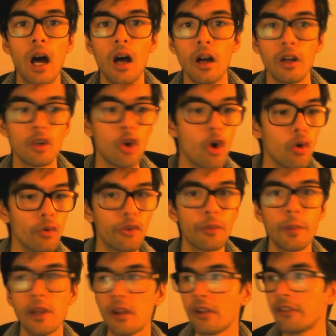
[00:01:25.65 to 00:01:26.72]
cold
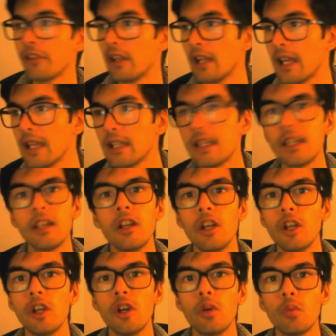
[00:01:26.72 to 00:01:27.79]
spells, the lightning,
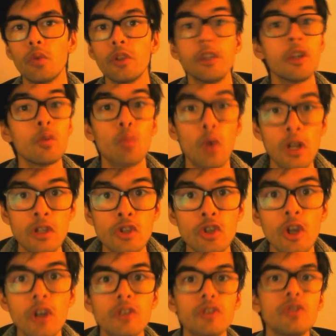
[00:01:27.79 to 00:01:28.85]
will not
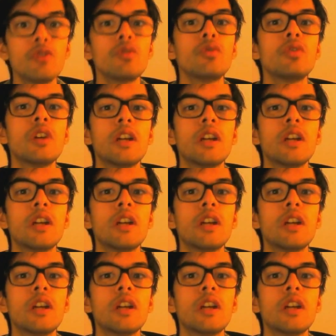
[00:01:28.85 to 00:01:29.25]
one-shot you,